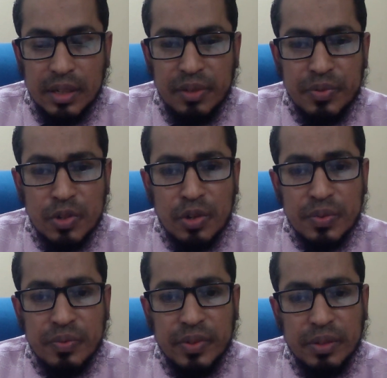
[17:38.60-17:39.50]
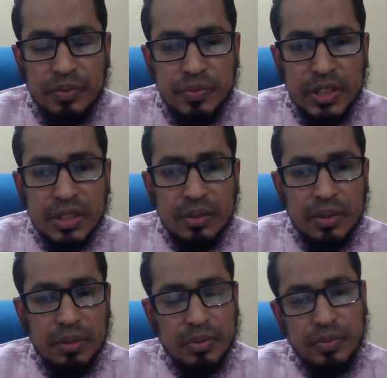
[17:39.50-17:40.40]
If not, fixed
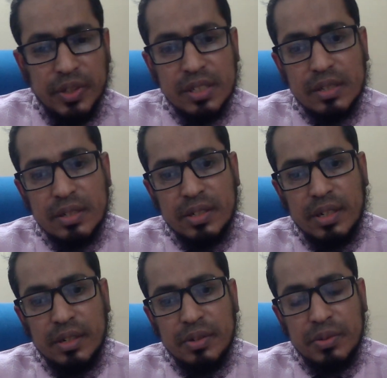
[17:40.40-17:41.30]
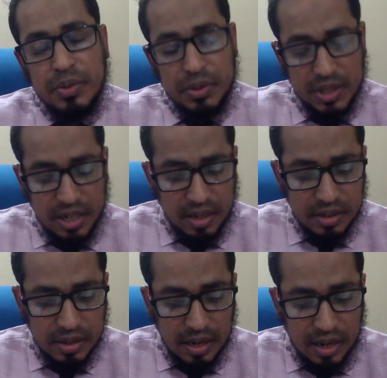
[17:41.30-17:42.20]
share
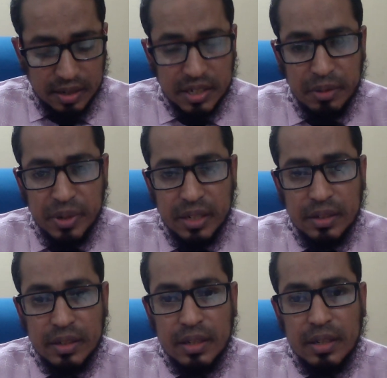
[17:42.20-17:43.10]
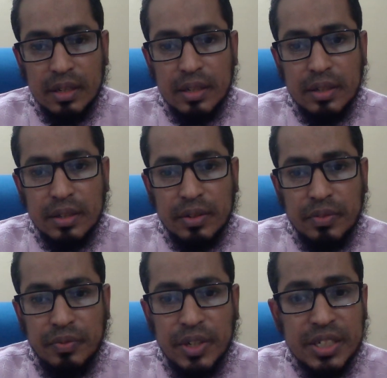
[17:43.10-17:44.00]
are given,
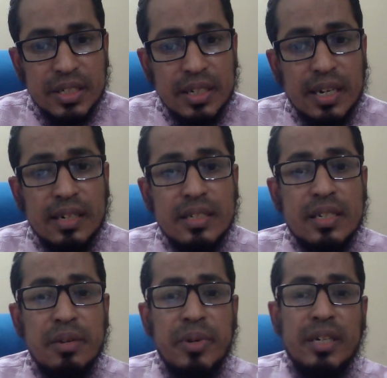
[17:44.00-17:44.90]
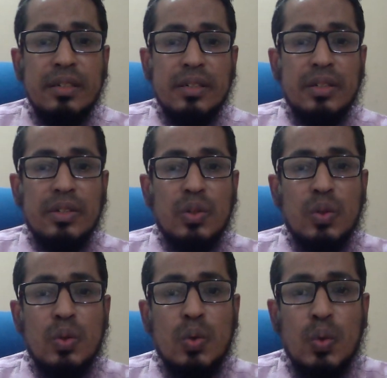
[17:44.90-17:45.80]
fixed share is given,
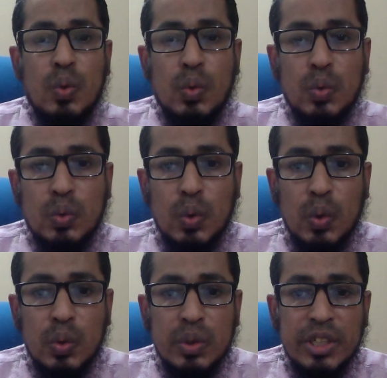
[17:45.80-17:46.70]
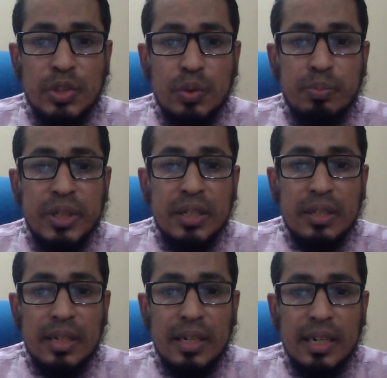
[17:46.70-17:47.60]
so this should be
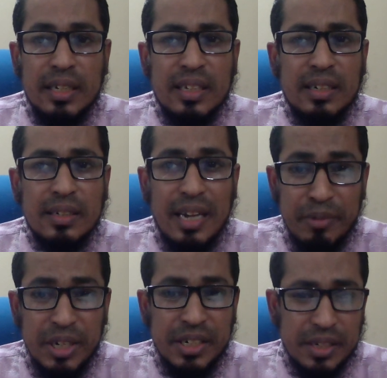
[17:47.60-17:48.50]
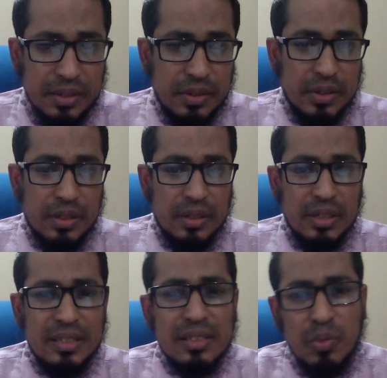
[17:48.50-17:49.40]
another liability.
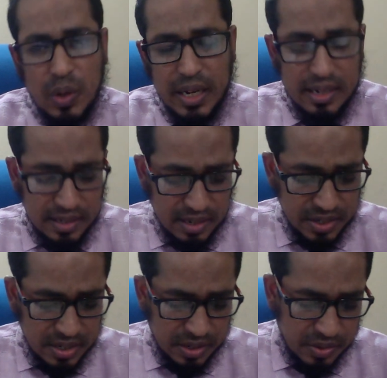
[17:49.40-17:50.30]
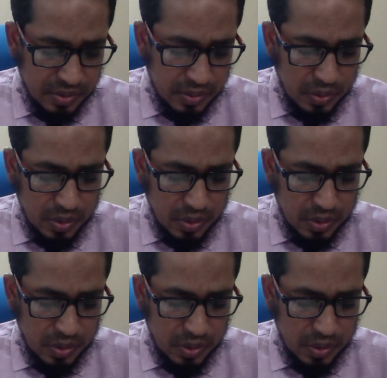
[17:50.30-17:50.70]
So another instruction.